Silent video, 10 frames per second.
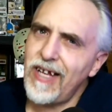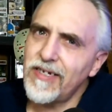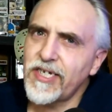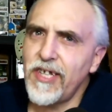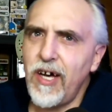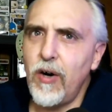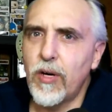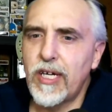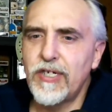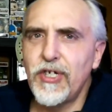kind of
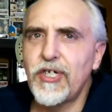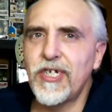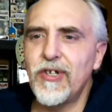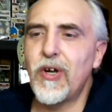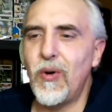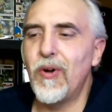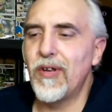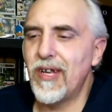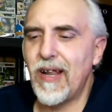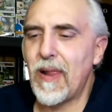slow because you're sitting there going,